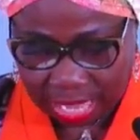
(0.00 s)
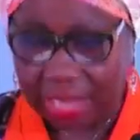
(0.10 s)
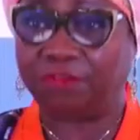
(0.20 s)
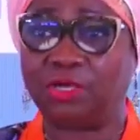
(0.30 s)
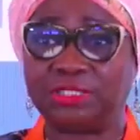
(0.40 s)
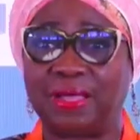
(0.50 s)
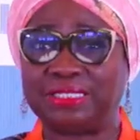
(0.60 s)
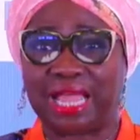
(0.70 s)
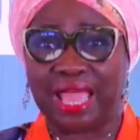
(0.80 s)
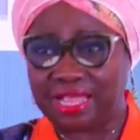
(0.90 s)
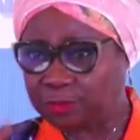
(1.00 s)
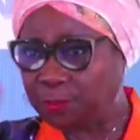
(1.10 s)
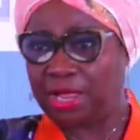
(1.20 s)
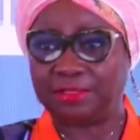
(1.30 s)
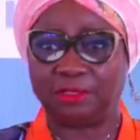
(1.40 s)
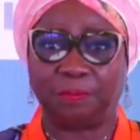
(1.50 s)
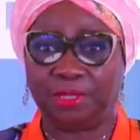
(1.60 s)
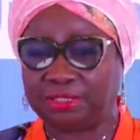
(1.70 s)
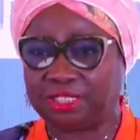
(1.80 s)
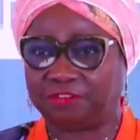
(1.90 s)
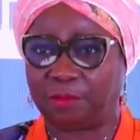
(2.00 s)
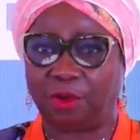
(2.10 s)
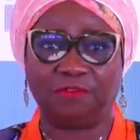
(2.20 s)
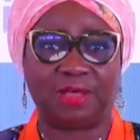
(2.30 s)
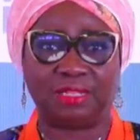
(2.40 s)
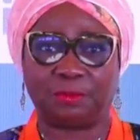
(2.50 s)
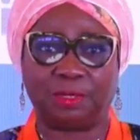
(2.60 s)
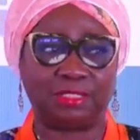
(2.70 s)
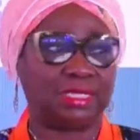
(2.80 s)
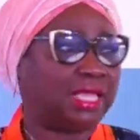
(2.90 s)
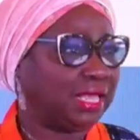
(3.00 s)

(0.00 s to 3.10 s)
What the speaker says: And of course, our diaspora in the building from all over the world.